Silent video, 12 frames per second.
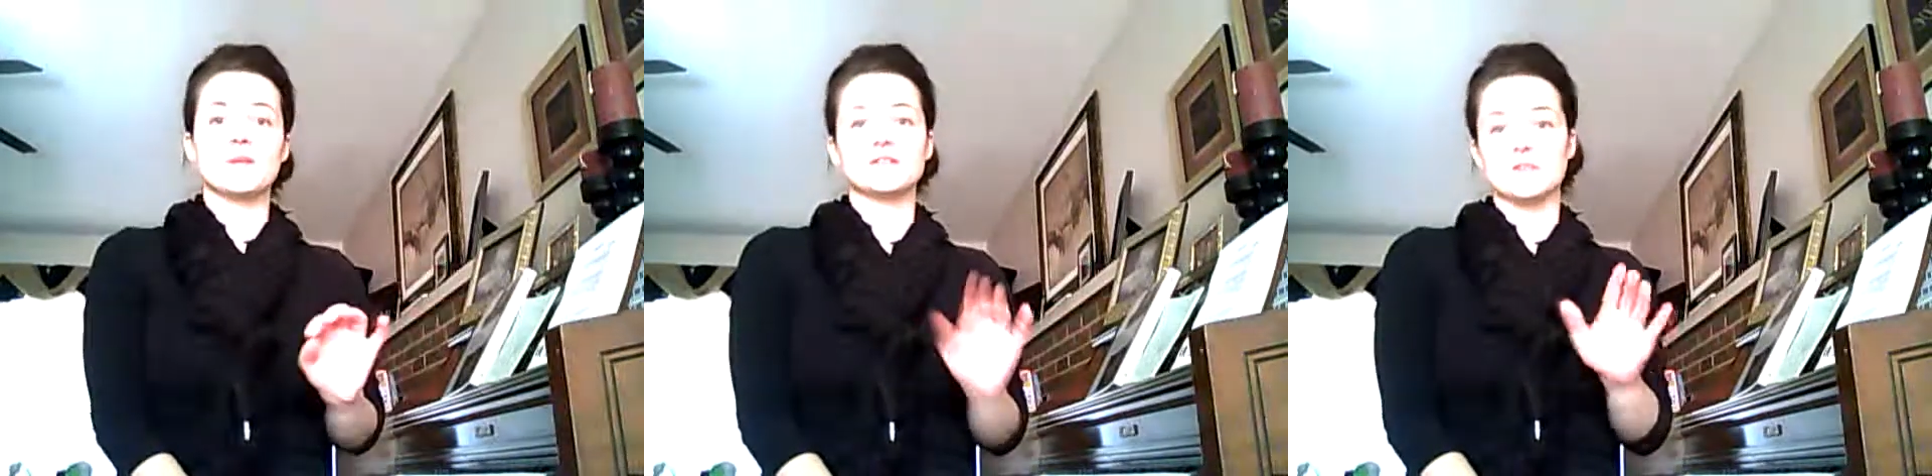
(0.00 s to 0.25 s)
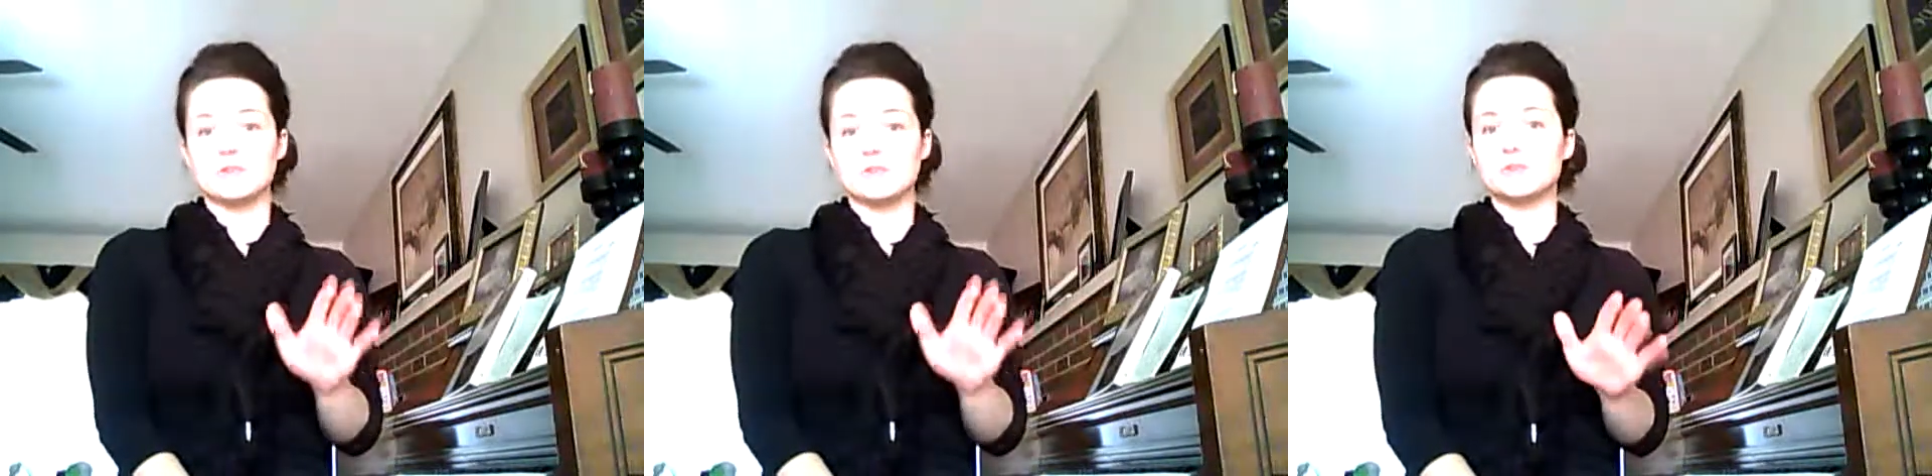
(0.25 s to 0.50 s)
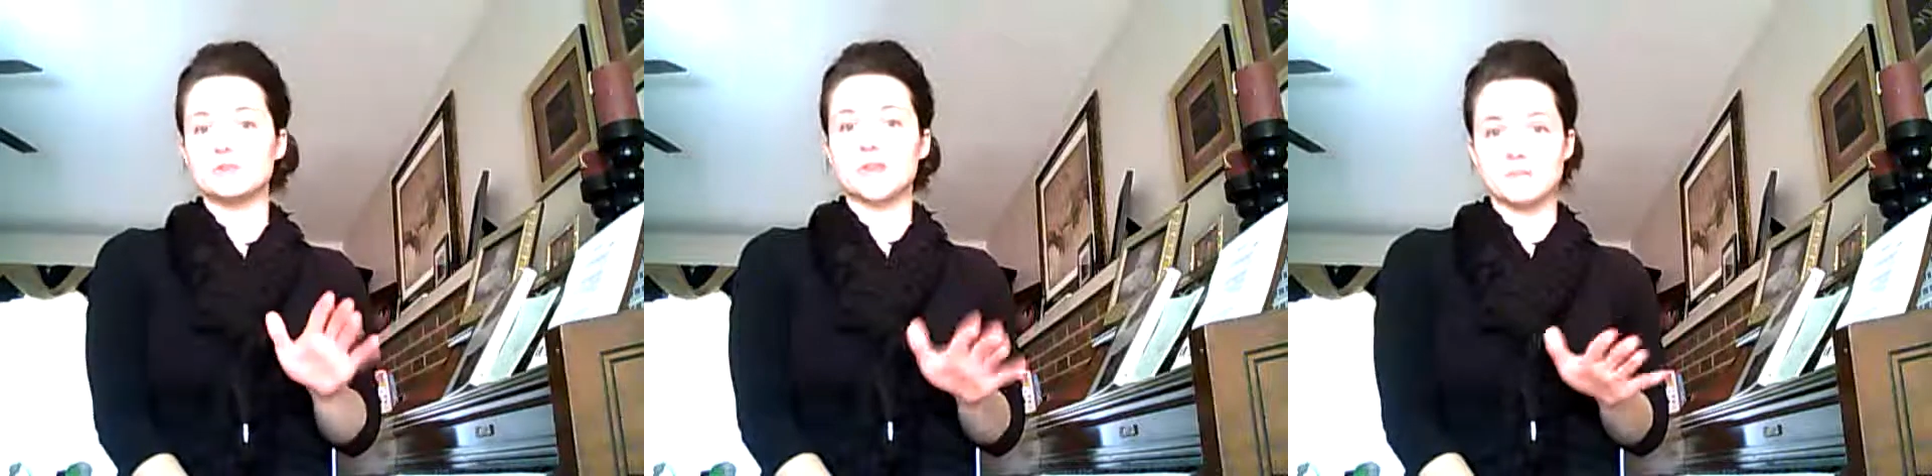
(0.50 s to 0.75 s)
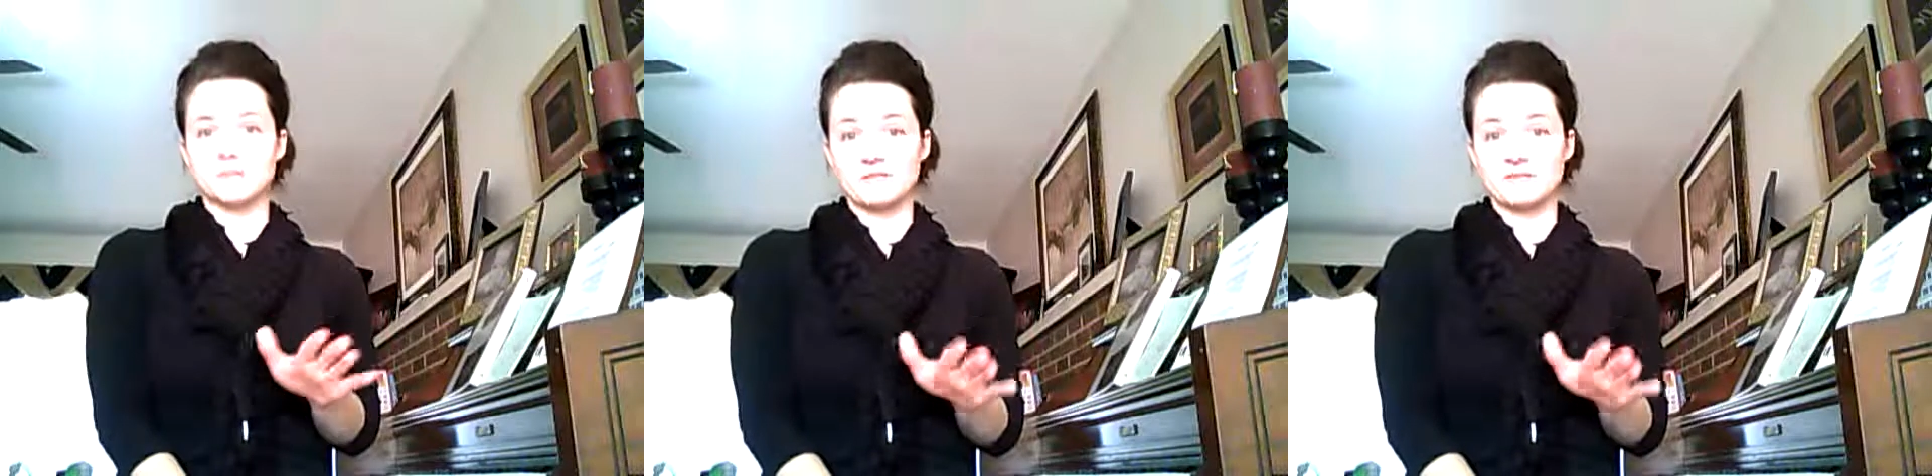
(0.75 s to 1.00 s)
as all of your
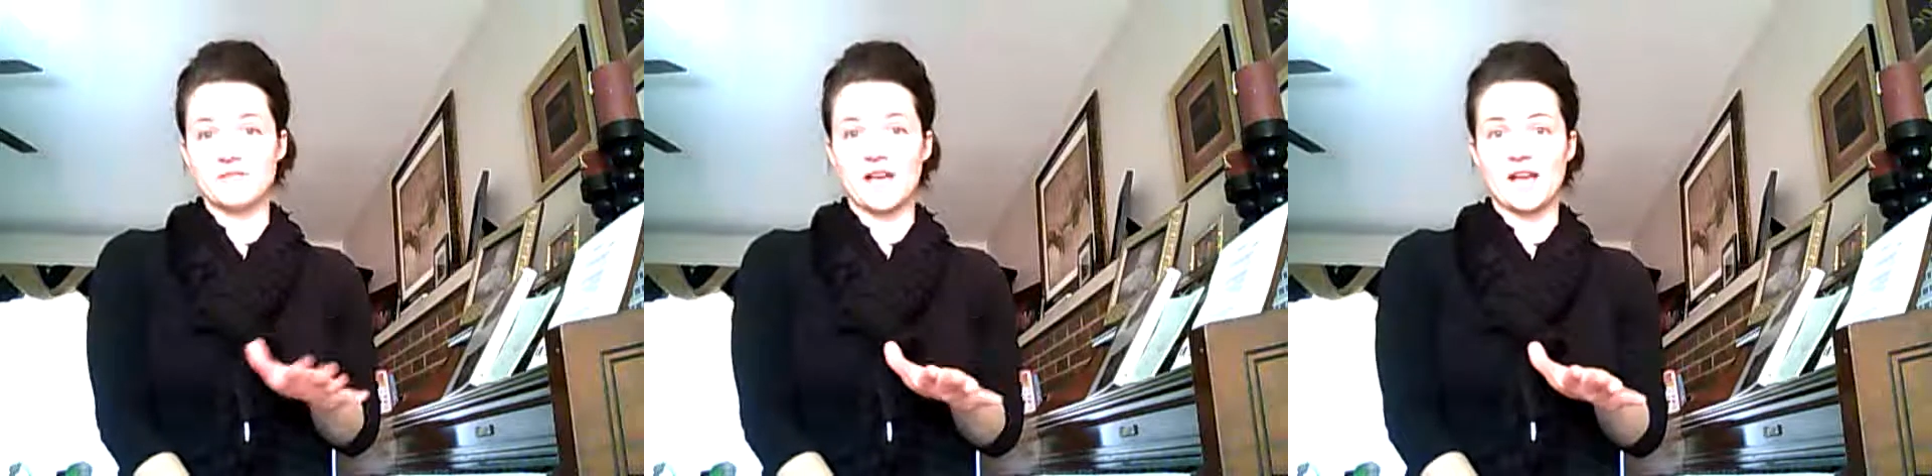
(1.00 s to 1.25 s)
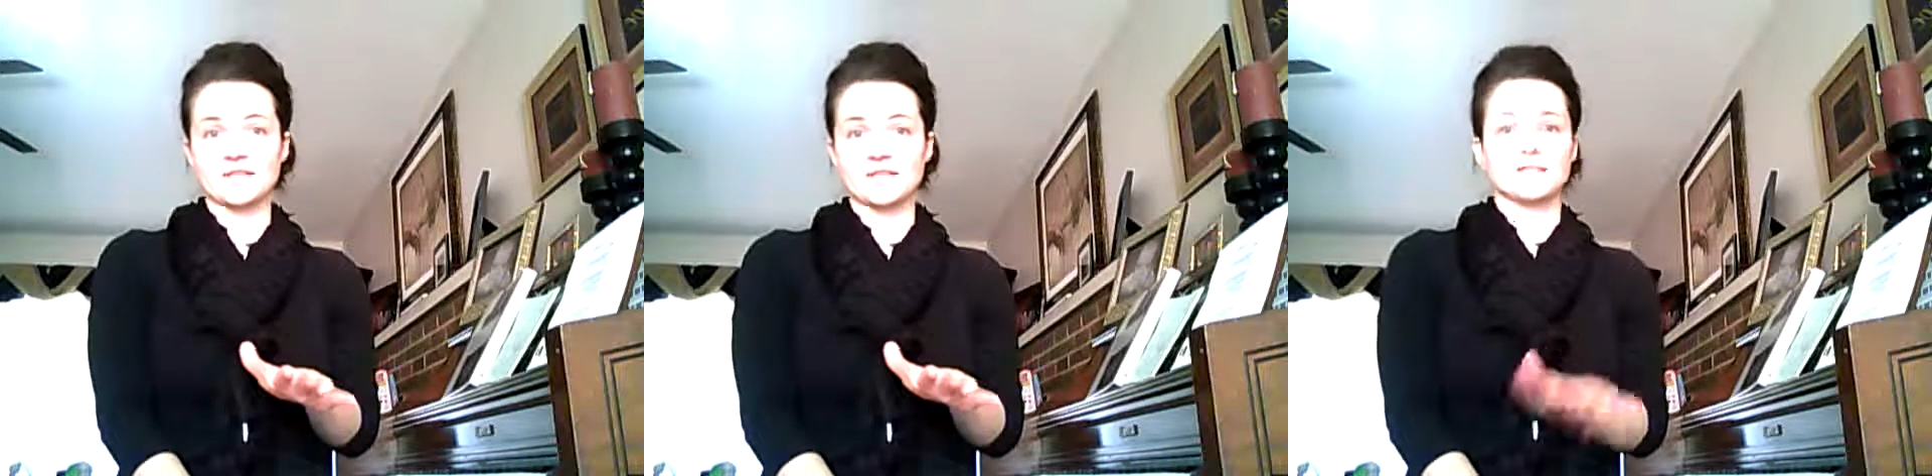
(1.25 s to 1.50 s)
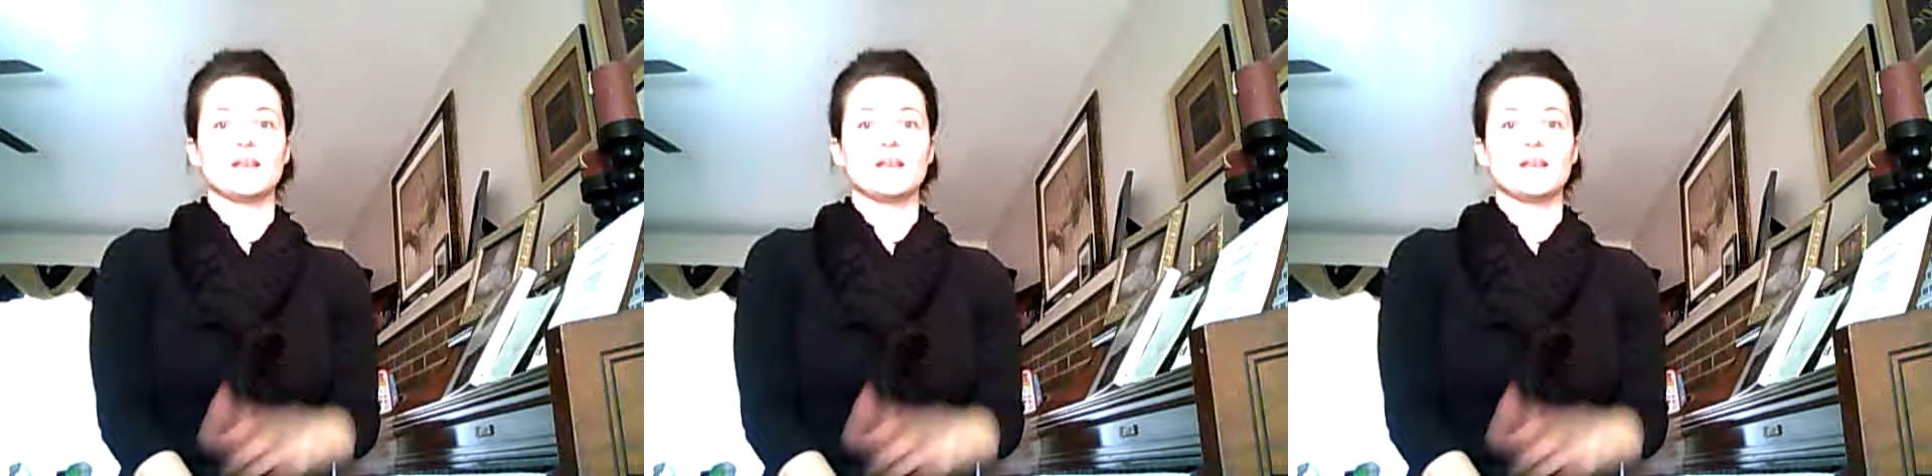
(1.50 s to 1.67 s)
sharps and flats.